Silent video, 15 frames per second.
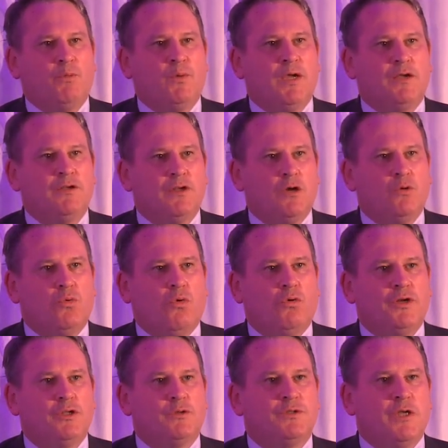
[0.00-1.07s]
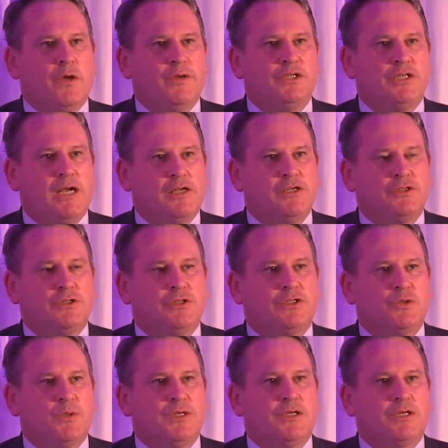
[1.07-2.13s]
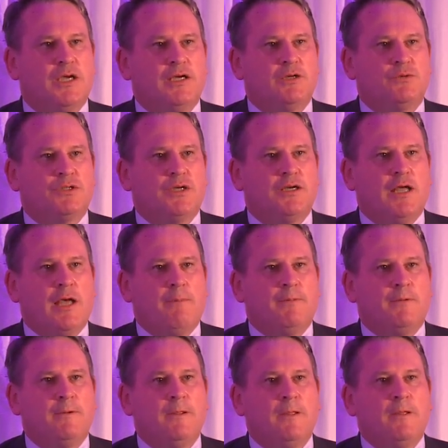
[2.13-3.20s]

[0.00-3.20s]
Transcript: We had no warning, there was no intelligence to indicate it was going to happen,